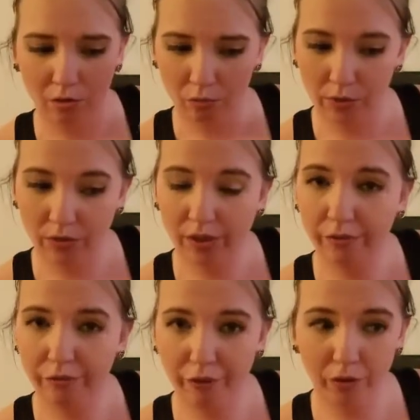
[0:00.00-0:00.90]
Real
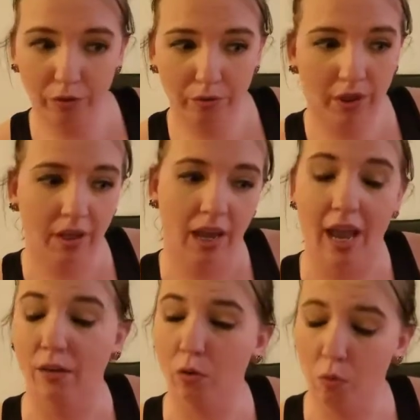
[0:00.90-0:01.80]
Good Food
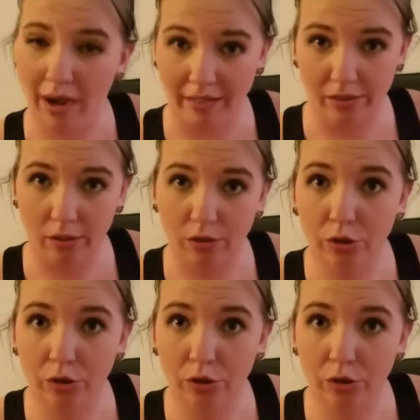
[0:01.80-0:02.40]
and Quest are